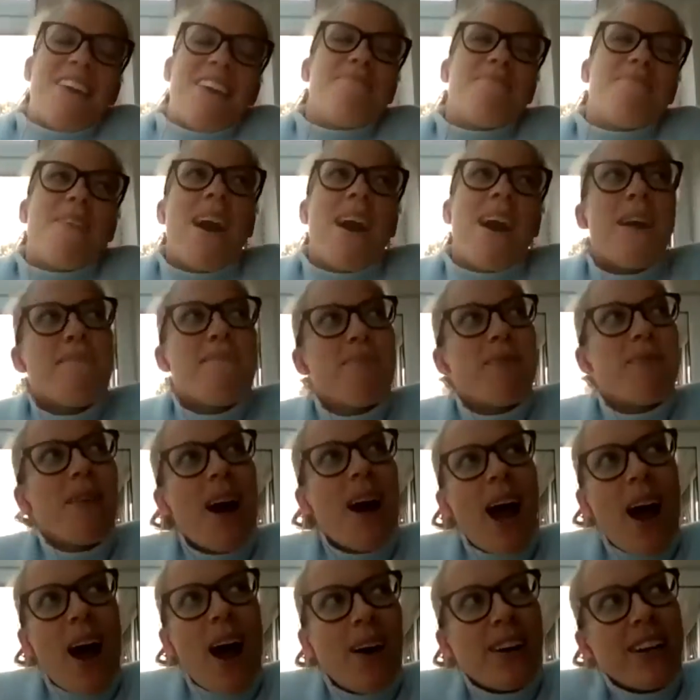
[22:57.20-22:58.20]
My
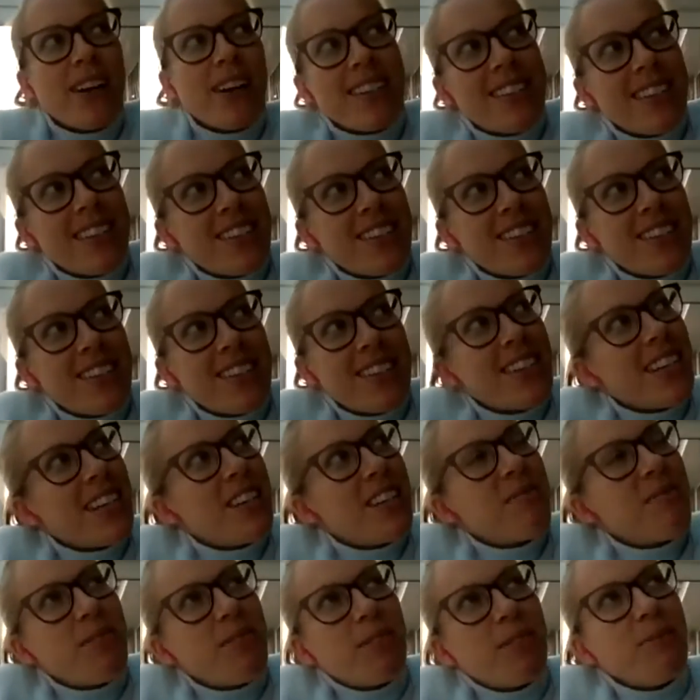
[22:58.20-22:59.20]
proudest
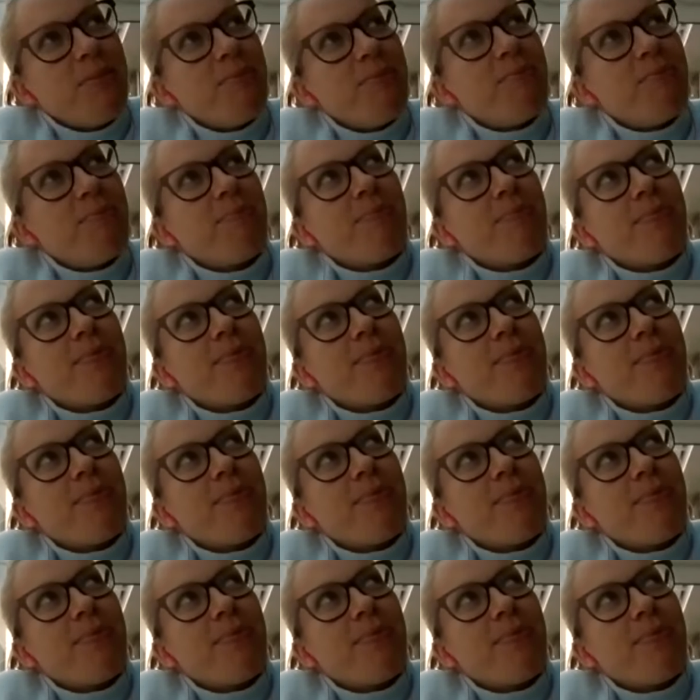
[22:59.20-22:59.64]
achievement.